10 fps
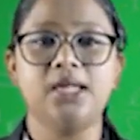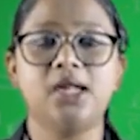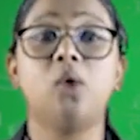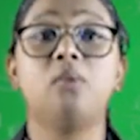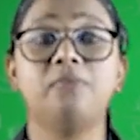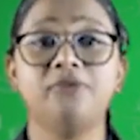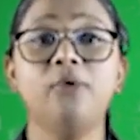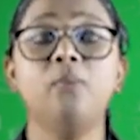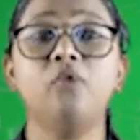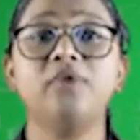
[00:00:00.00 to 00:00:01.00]
Now,
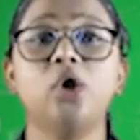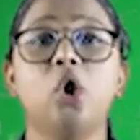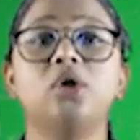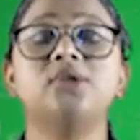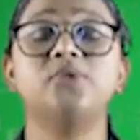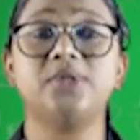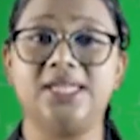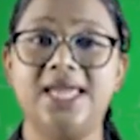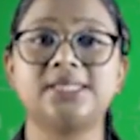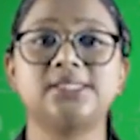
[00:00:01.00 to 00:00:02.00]
before moving on to the
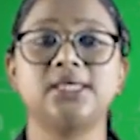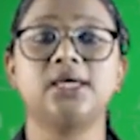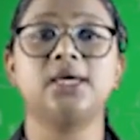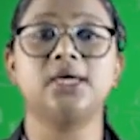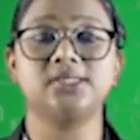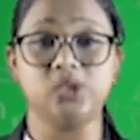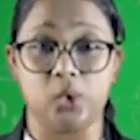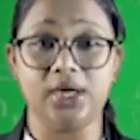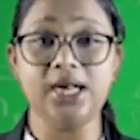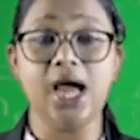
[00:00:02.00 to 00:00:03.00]
next
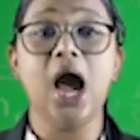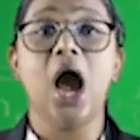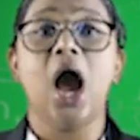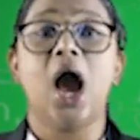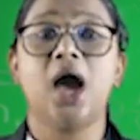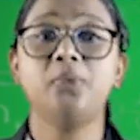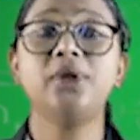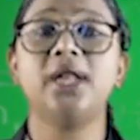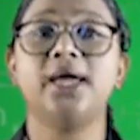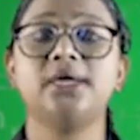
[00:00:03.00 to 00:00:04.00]
solid, I
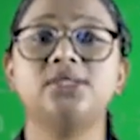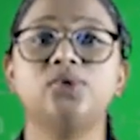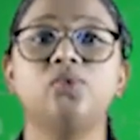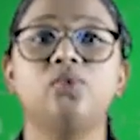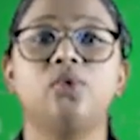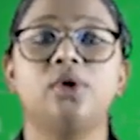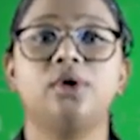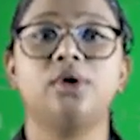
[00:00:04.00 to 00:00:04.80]
would like to